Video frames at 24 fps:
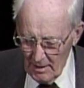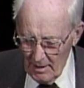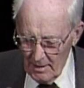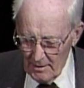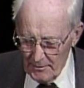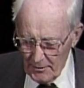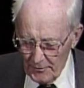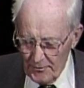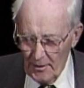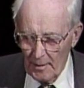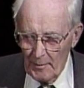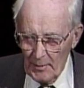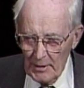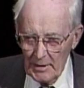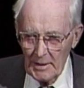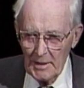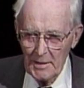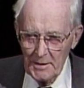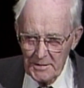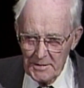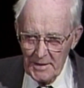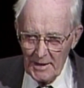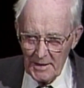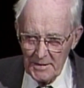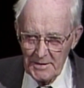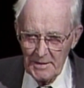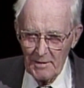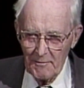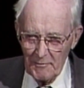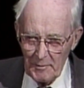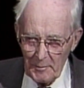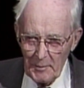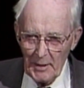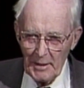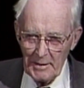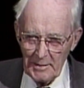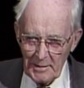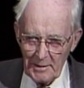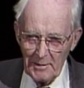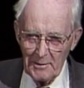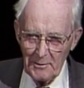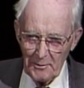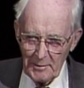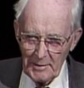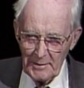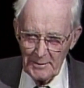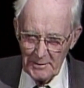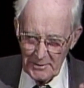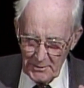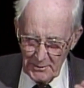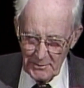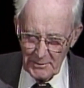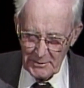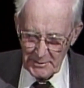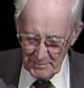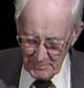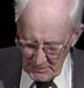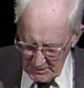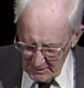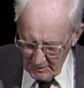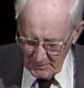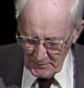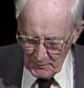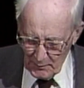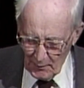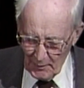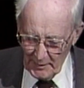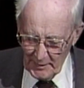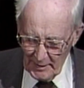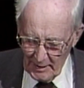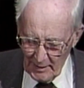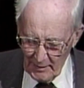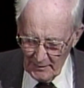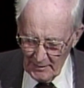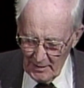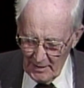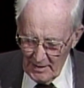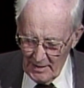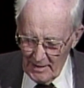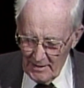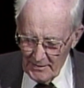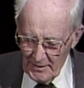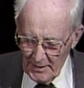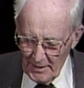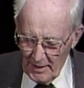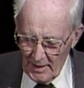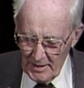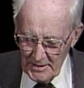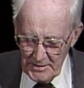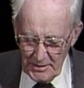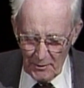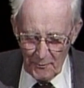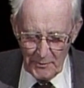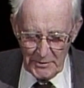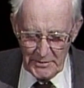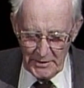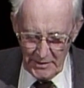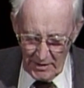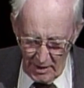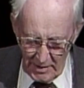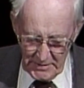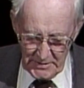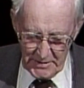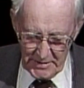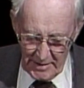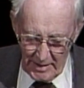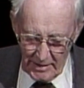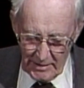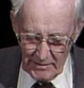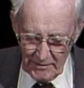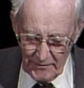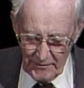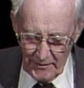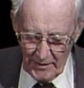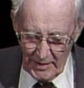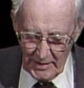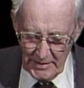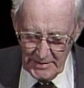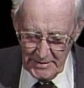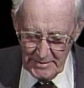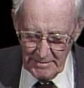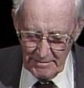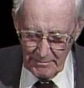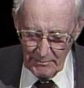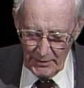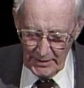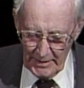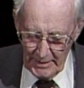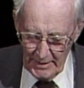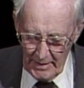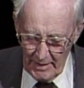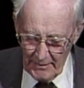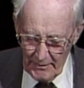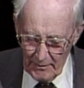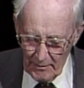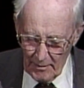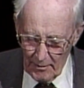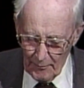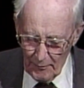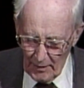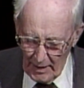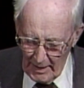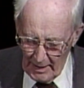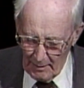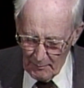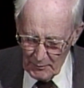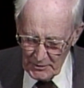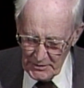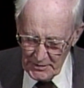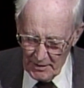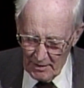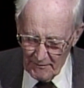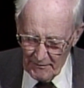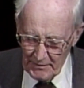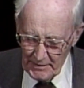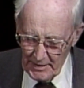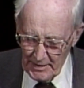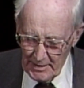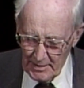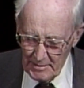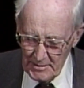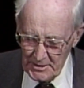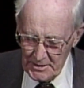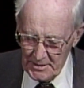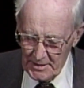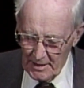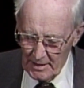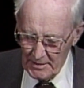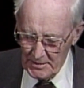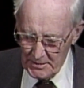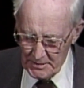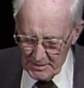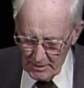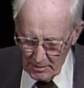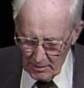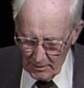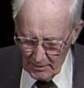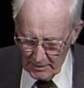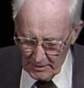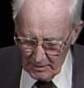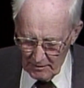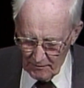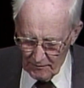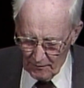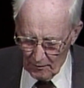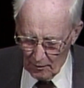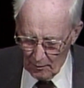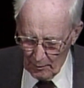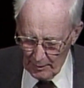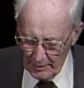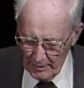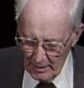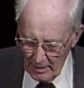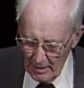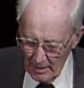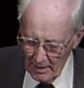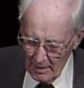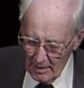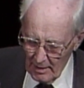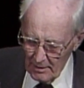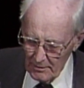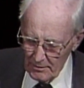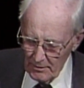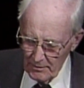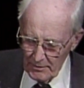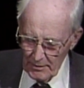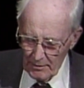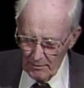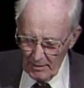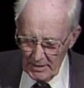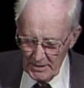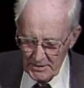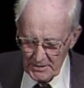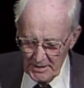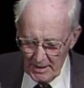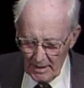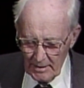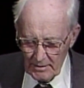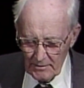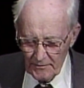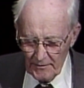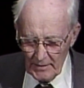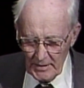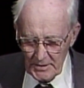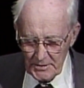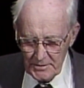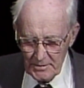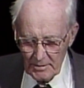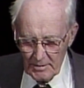The trouble is, as everybody, including the Jews themselves, point out, that Isaac was not sacrificed, but another, a ram, was offered him instead, still looking forward to the great sacrifice to